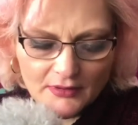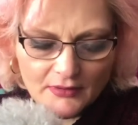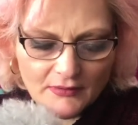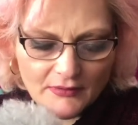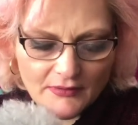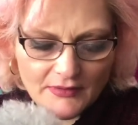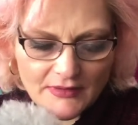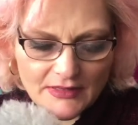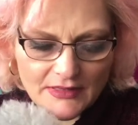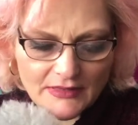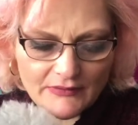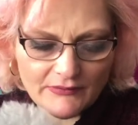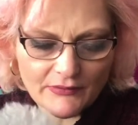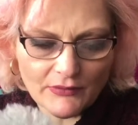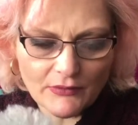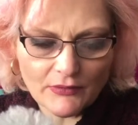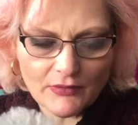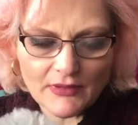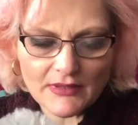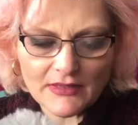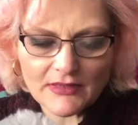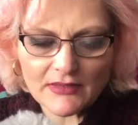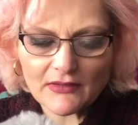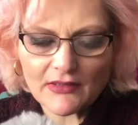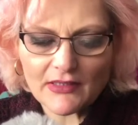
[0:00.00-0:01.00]
Oh,
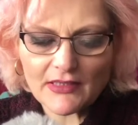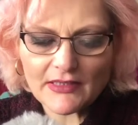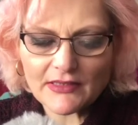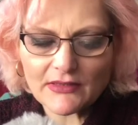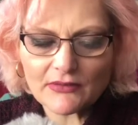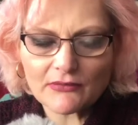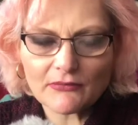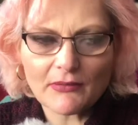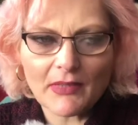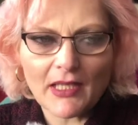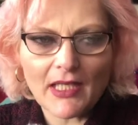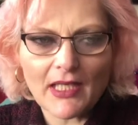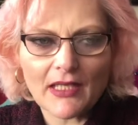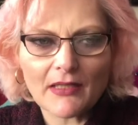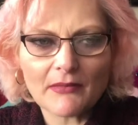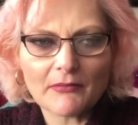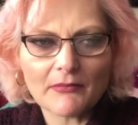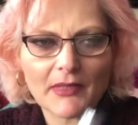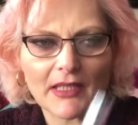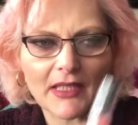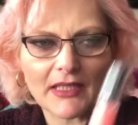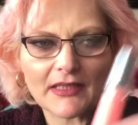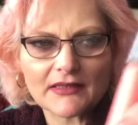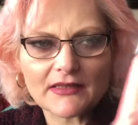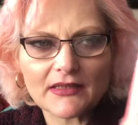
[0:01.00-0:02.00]
it's a nice little
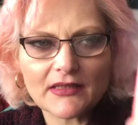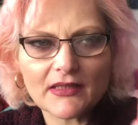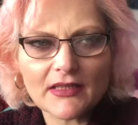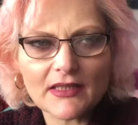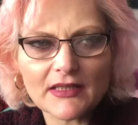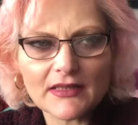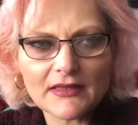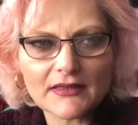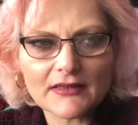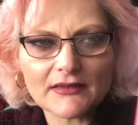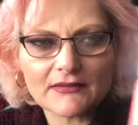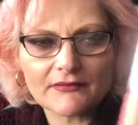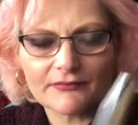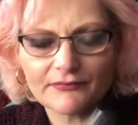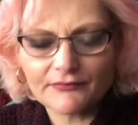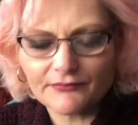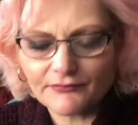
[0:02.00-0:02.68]
handbag size.